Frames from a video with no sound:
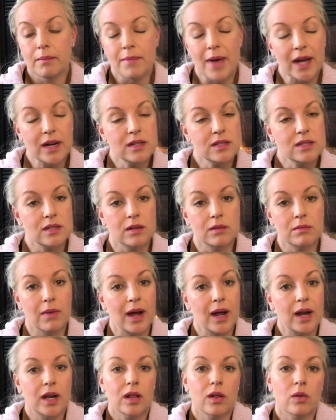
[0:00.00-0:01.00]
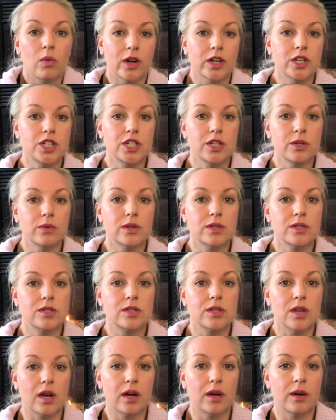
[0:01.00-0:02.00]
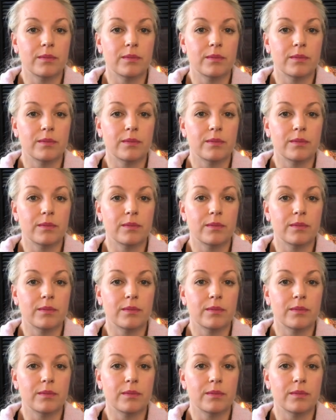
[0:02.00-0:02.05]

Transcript: Madison, my little one, she was,